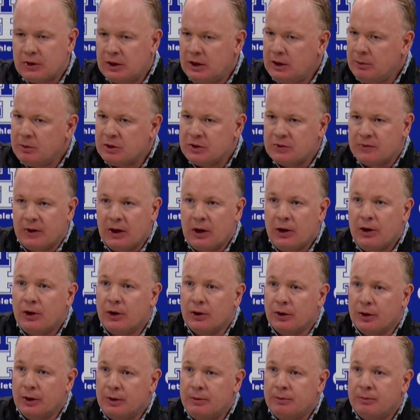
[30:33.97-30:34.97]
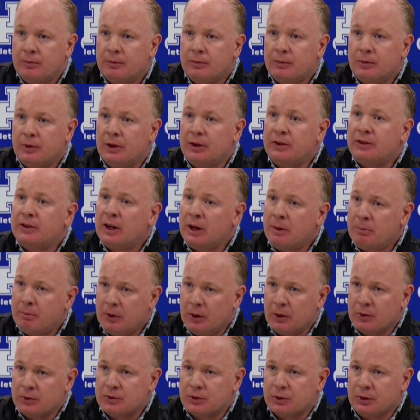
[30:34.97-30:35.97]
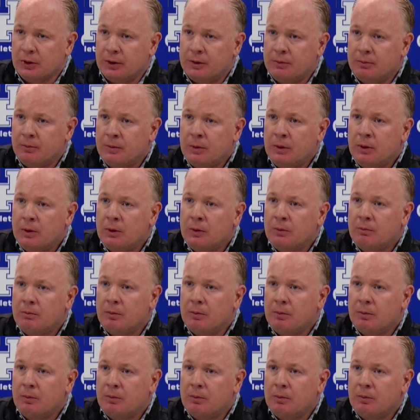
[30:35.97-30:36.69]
The scheme is very good. The tempo is good.